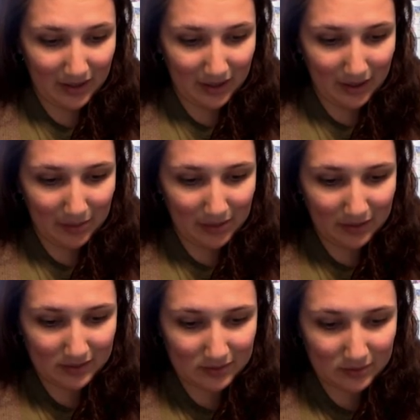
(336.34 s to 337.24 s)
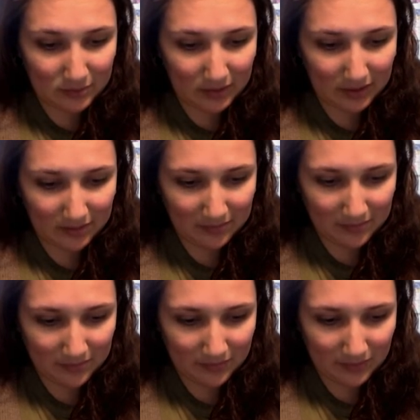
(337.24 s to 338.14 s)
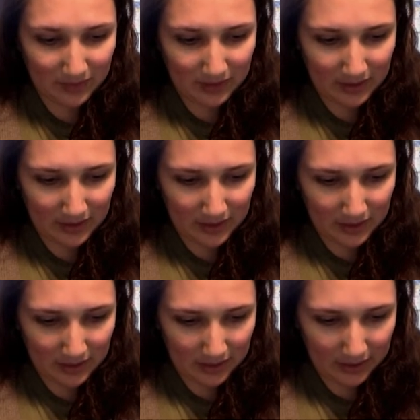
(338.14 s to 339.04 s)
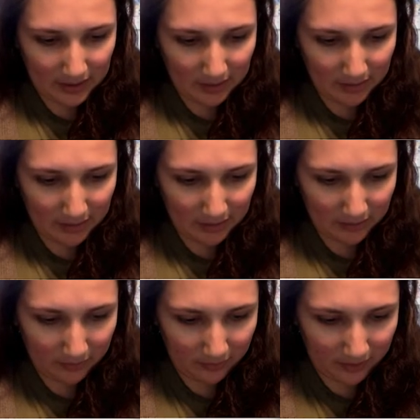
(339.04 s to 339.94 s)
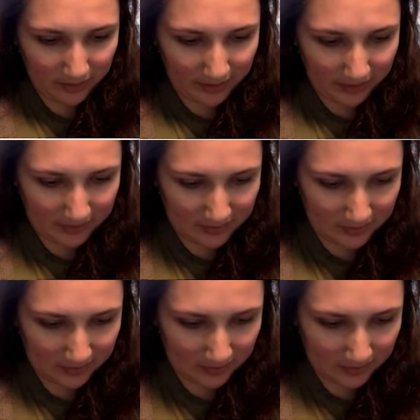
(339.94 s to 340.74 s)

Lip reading: I'm going to zoom in and I'm going to erase